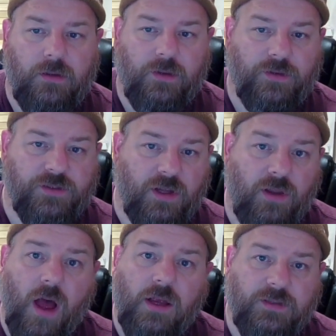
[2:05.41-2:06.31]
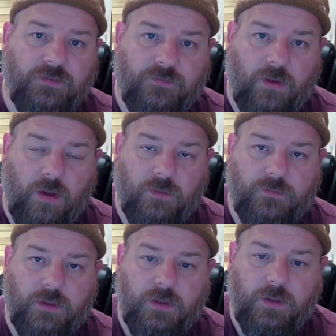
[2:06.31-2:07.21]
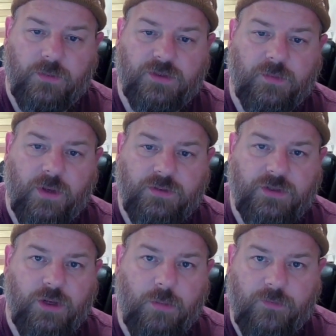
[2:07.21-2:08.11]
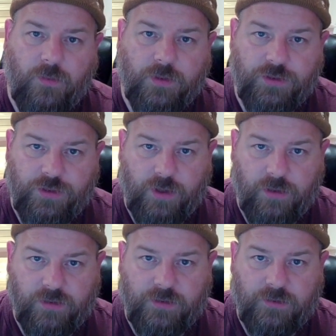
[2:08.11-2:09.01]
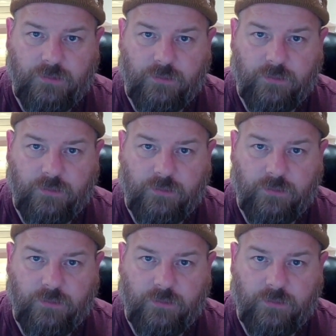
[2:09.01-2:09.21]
and there's a loss involved, we're supposed to go before the church,